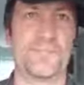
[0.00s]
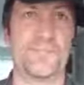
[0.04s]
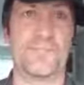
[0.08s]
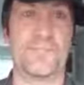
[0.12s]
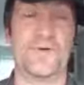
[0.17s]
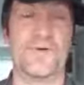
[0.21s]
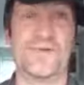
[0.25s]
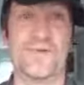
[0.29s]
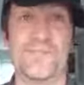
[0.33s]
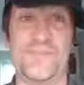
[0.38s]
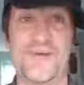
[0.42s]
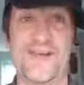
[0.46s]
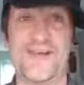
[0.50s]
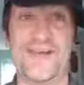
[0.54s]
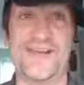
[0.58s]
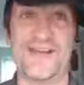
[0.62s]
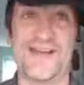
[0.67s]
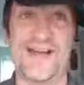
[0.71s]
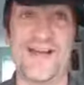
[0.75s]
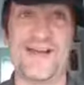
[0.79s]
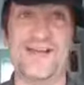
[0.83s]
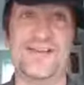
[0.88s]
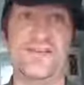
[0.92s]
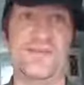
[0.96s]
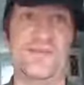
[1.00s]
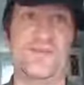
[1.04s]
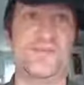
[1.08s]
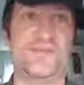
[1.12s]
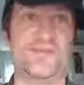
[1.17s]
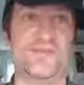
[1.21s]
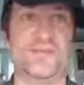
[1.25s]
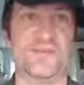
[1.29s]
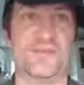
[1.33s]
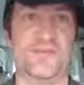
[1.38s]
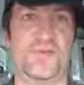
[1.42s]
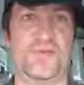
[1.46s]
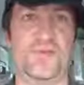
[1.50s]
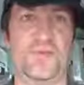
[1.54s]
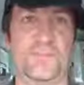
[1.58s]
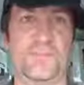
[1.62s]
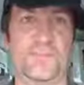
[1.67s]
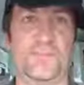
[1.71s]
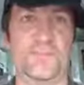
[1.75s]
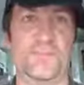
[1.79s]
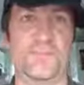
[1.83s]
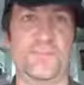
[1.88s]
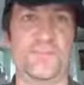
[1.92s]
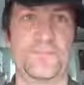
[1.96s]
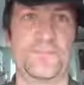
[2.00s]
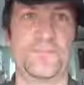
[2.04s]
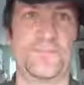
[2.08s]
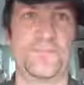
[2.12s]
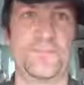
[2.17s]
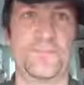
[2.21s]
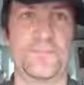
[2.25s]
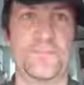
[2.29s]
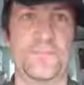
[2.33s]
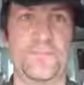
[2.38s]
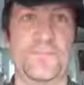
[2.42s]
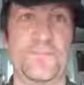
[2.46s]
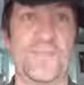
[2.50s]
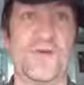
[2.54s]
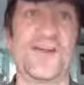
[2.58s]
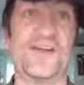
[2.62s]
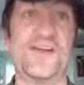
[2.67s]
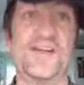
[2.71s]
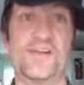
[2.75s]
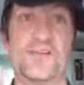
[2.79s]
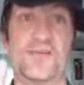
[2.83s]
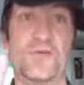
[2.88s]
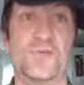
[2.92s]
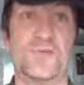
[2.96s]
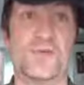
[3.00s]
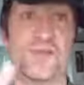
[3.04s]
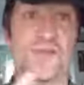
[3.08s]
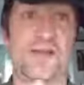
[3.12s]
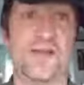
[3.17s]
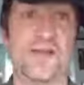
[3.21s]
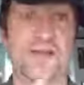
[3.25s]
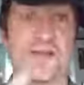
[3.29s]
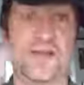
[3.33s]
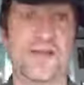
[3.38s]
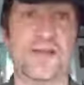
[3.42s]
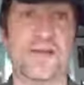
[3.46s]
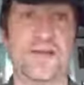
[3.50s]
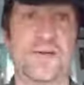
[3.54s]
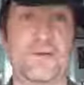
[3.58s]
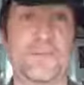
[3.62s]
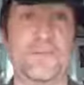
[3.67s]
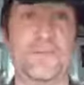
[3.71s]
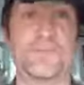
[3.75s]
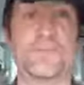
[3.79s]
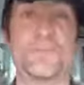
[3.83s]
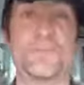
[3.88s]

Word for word: But the bee can do something. And I'll come to that later.